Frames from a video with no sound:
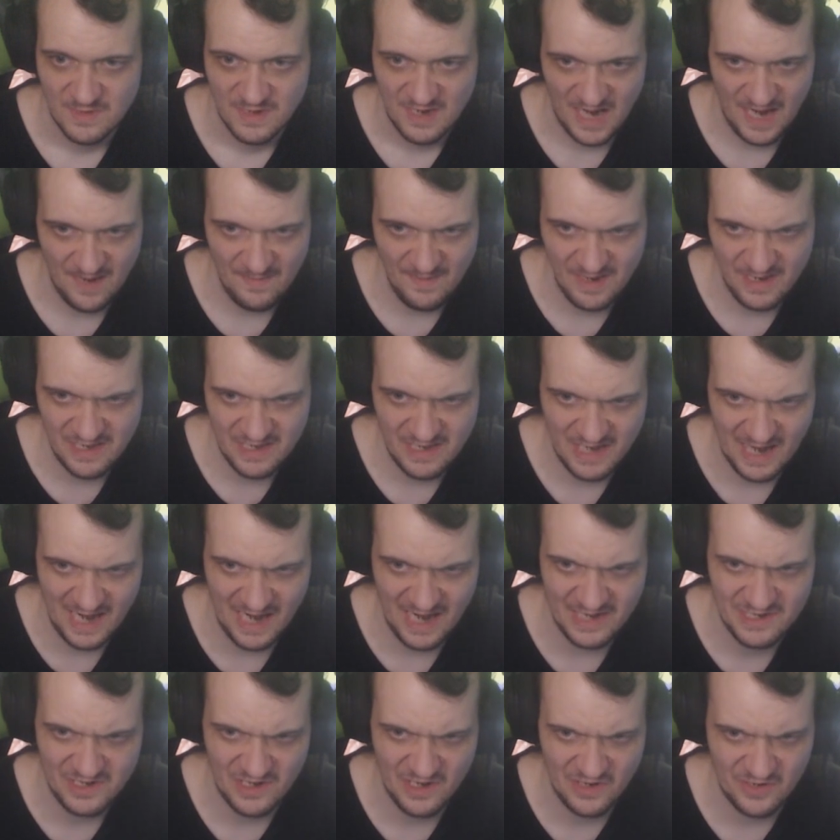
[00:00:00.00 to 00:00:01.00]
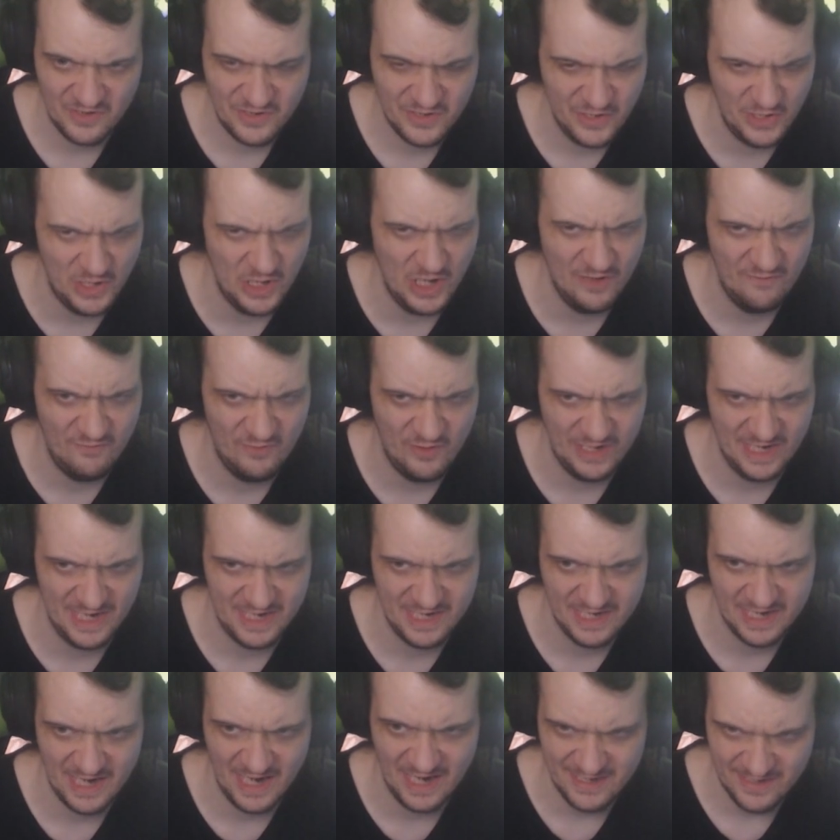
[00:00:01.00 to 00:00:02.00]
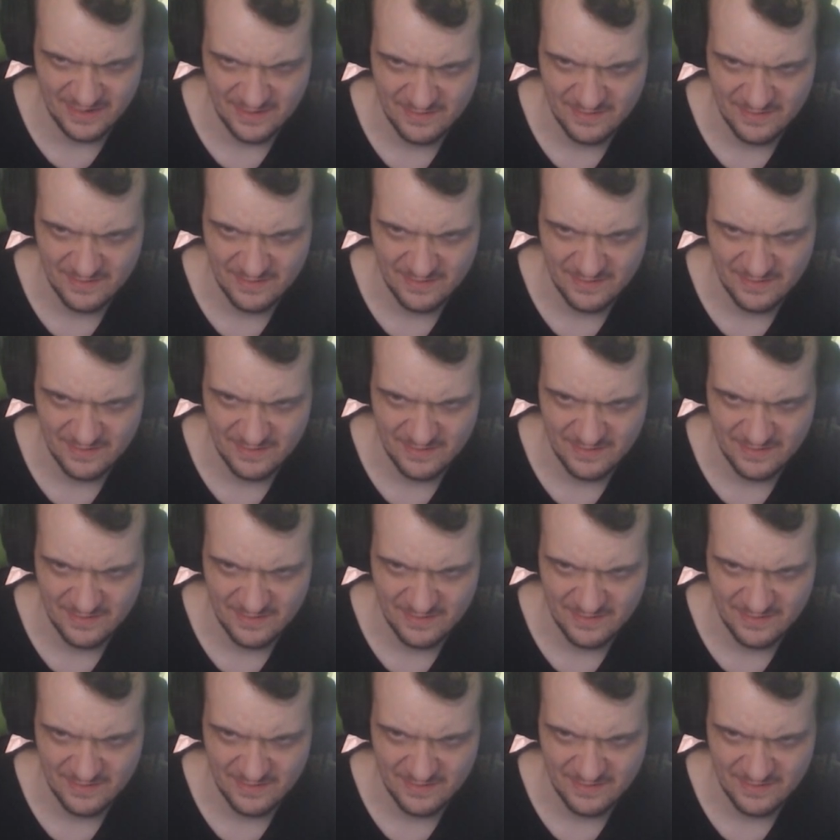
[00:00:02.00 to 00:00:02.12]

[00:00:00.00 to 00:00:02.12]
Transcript: I mean, there's a cure for that, right?